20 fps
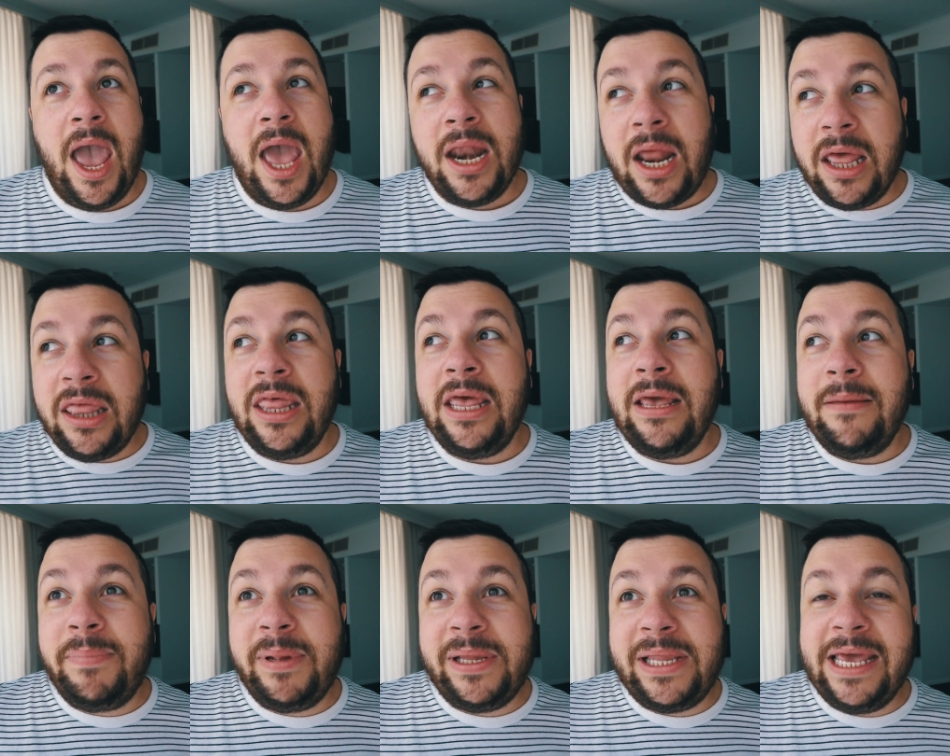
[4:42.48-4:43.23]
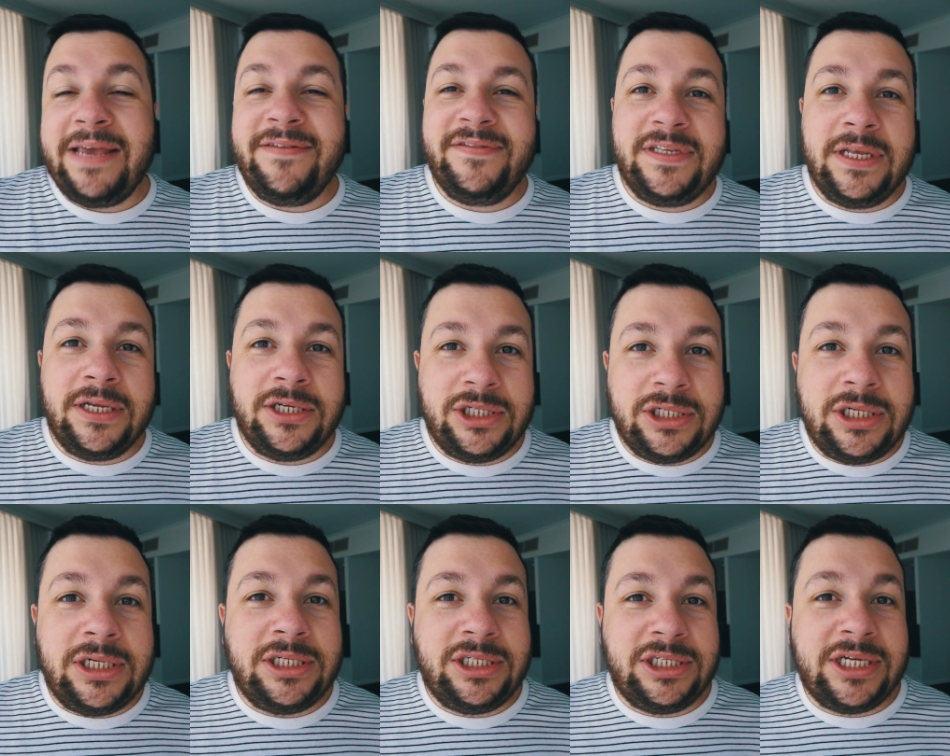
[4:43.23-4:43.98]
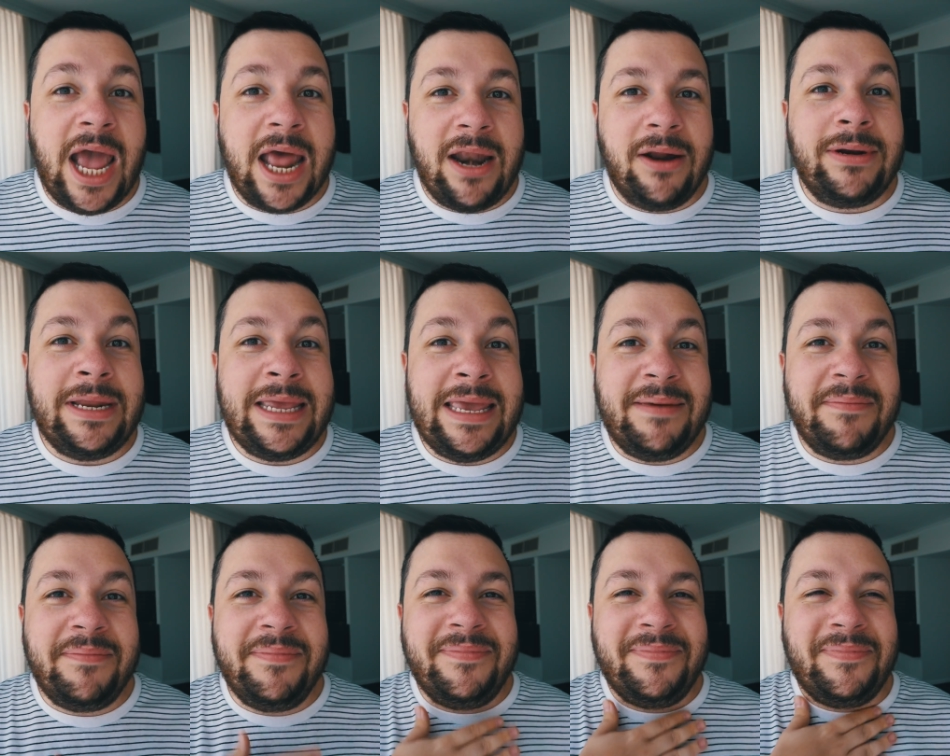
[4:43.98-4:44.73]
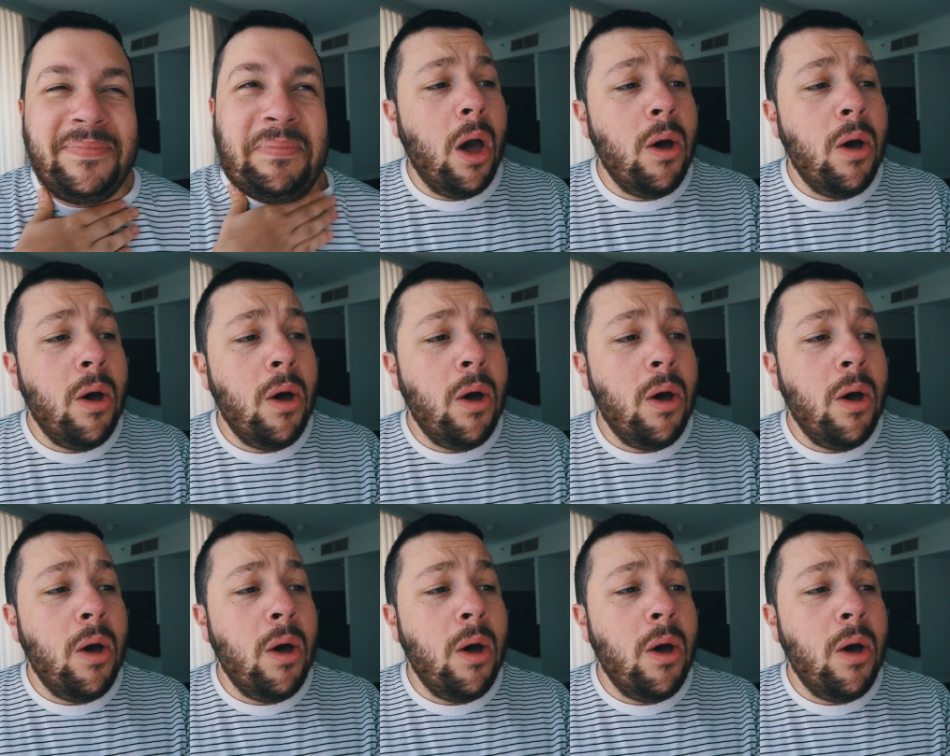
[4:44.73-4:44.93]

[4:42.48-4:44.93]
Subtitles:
And I think believes that she shat on him.